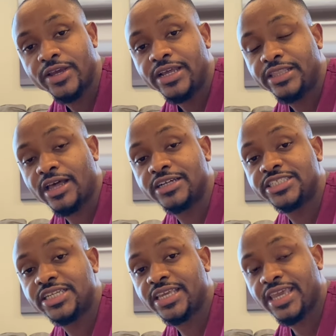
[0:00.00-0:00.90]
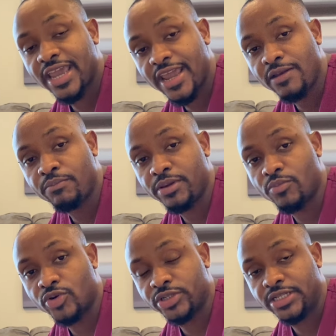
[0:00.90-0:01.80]
Now she can be
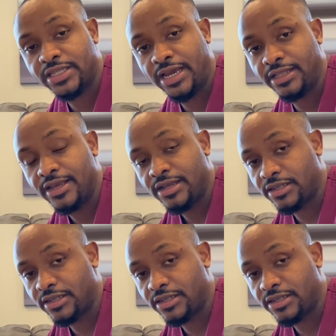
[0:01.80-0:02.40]
more than that.